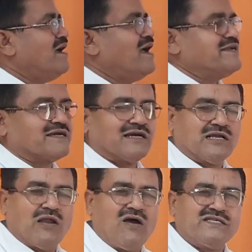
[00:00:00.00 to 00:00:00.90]
And
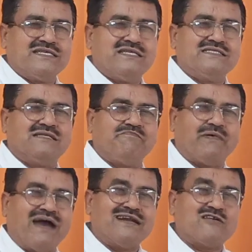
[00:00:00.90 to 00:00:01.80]
clause is the
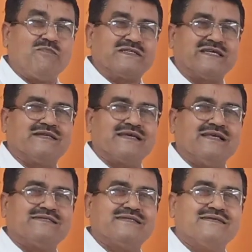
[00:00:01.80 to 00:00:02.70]
part of a
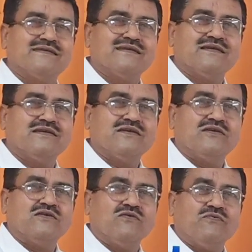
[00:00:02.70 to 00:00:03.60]
sentence
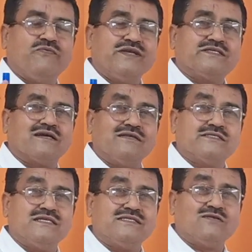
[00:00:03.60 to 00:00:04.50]
which
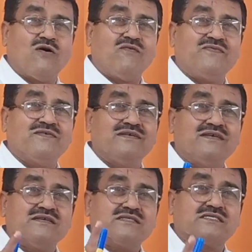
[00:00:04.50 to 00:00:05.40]
consists of
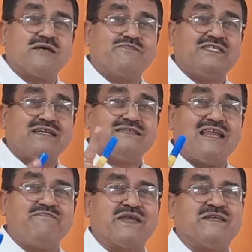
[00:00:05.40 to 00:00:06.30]
subject
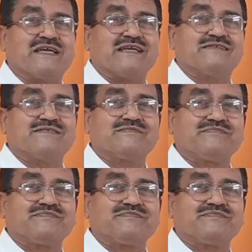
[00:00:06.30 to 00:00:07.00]
and predicate.